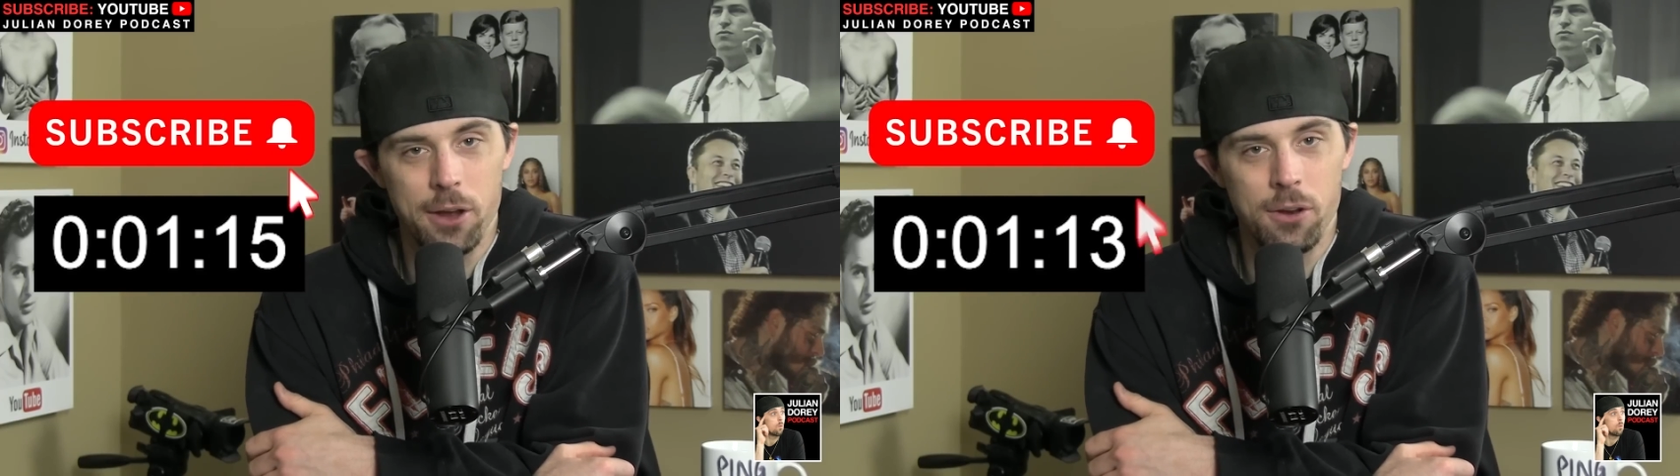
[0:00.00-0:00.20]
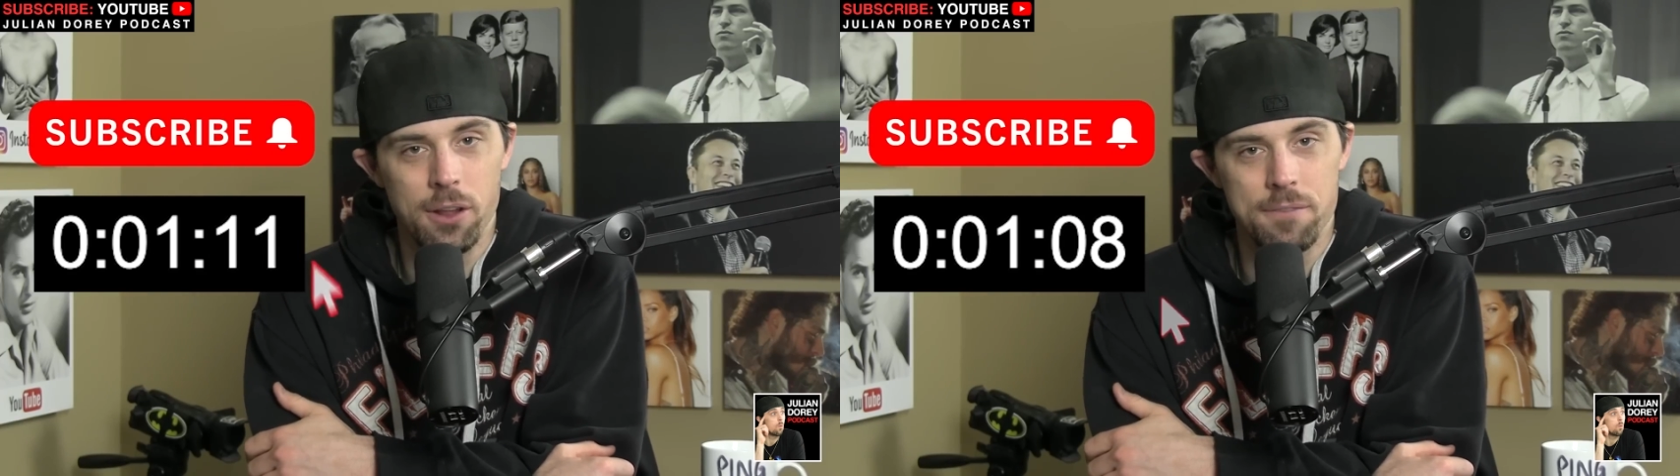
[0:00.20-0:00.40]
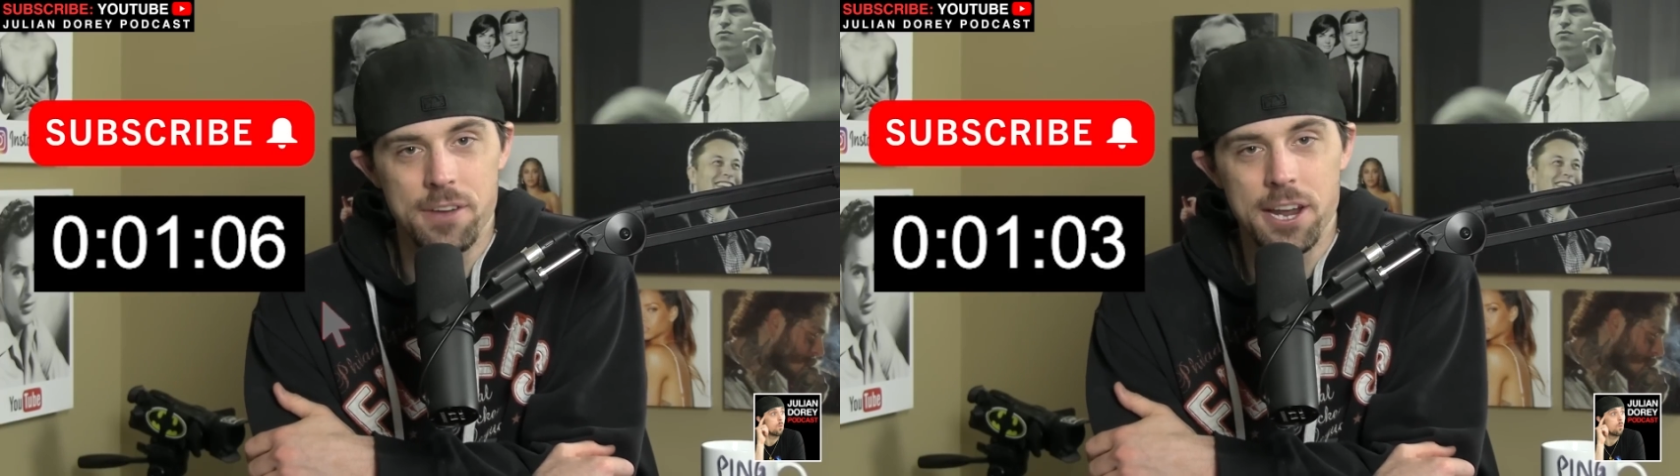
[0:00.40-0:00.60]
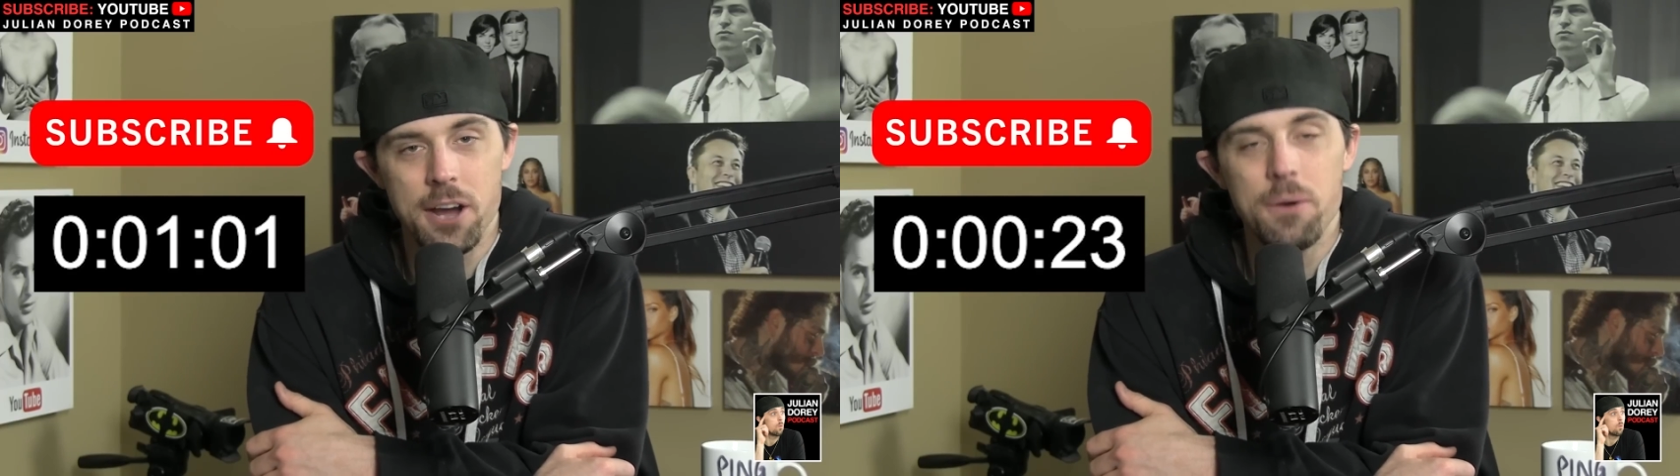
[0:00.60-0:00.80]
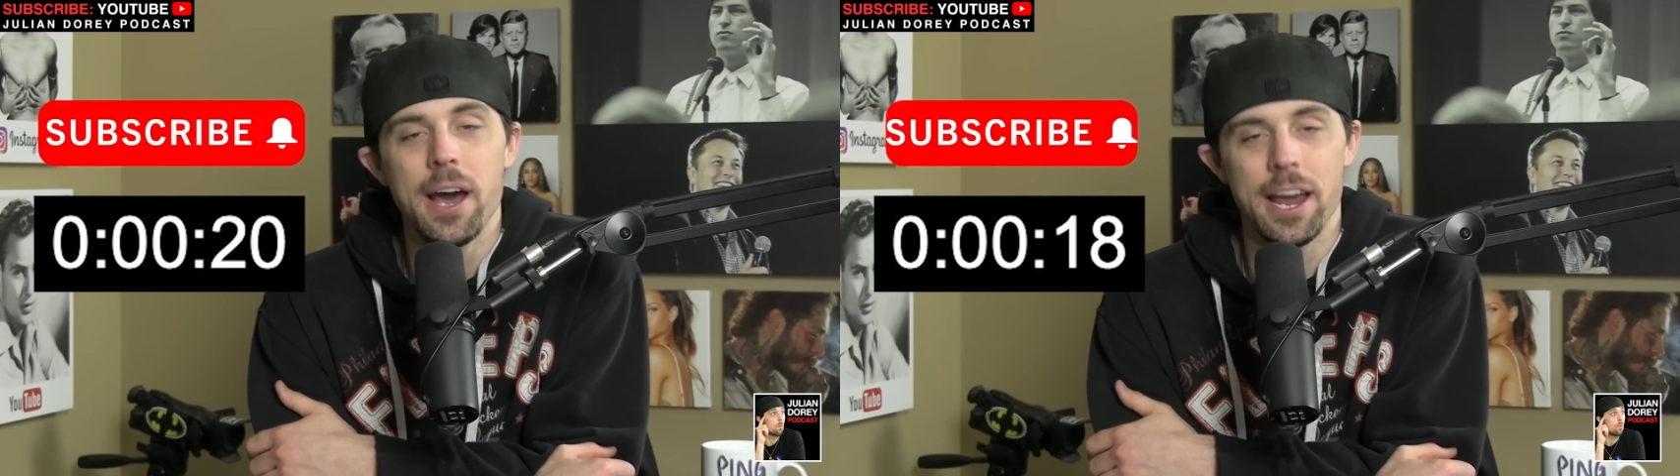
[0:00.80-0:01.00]
button on the
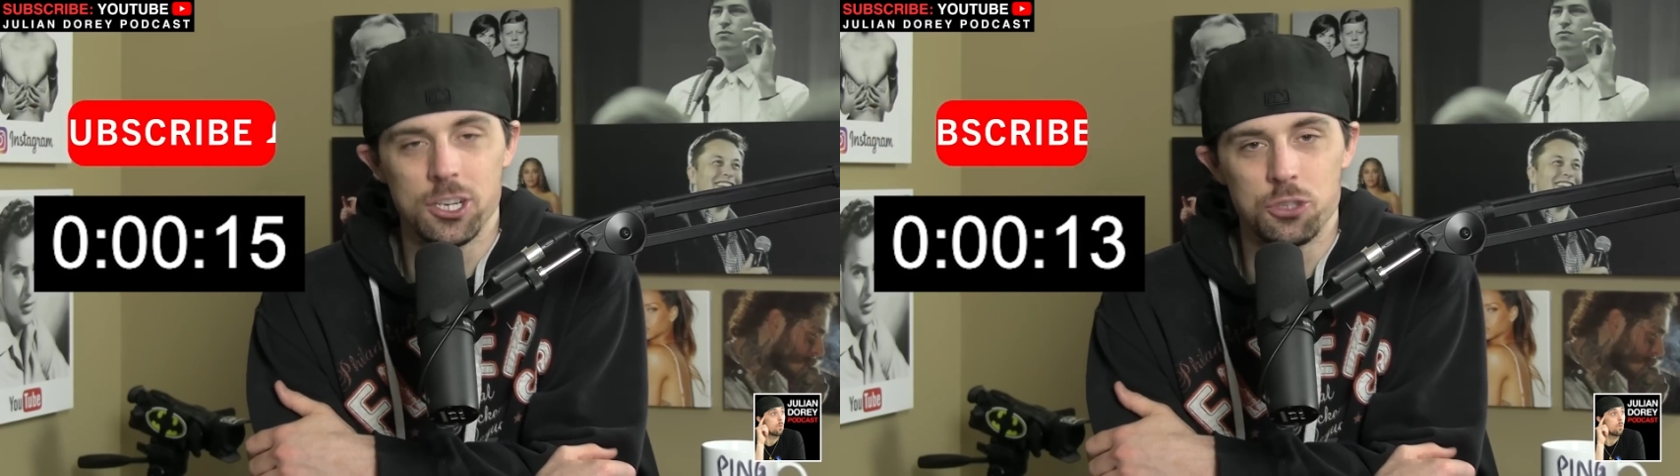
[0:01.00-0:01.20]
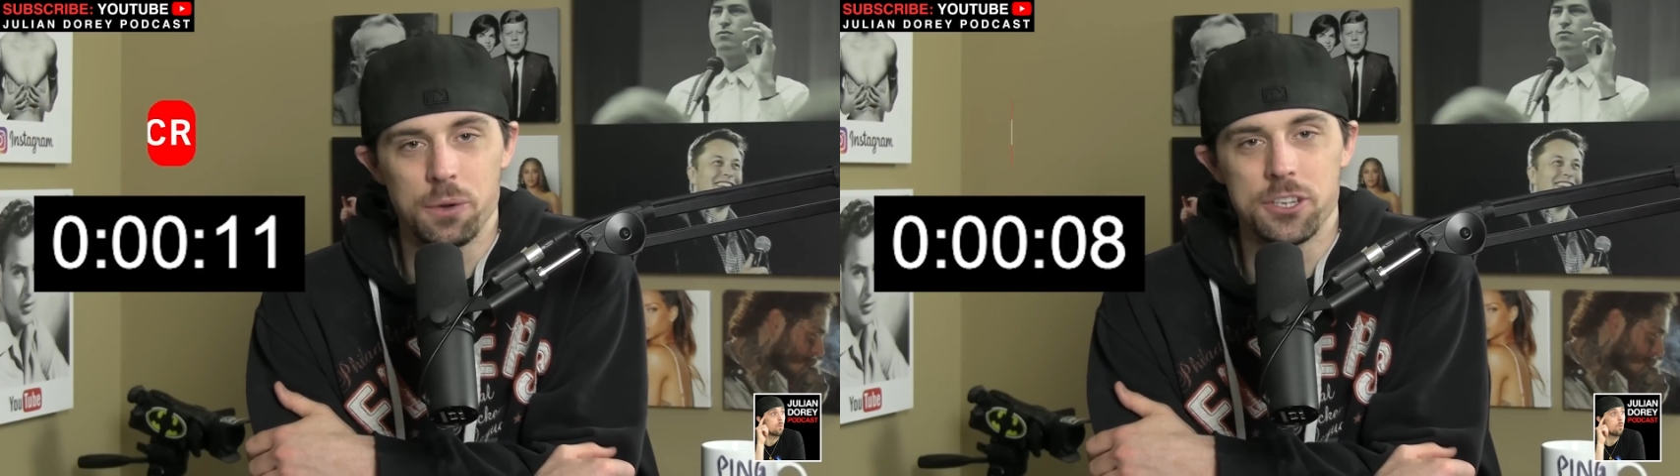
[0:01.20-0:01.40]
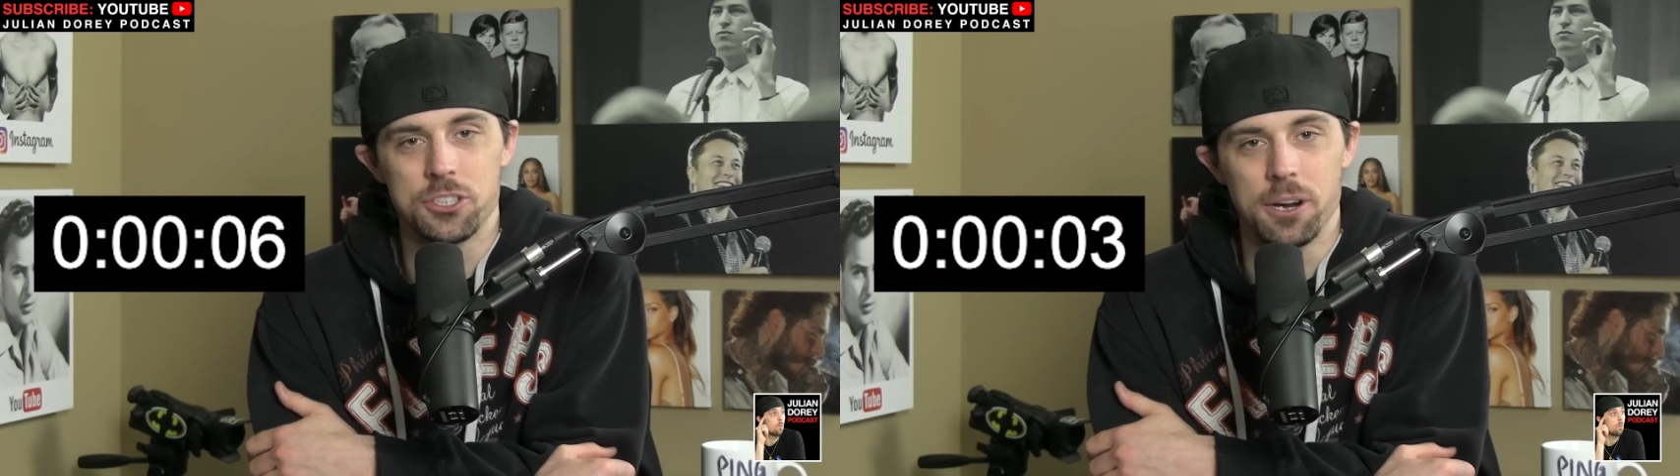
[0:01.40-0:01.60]
video and enjoy the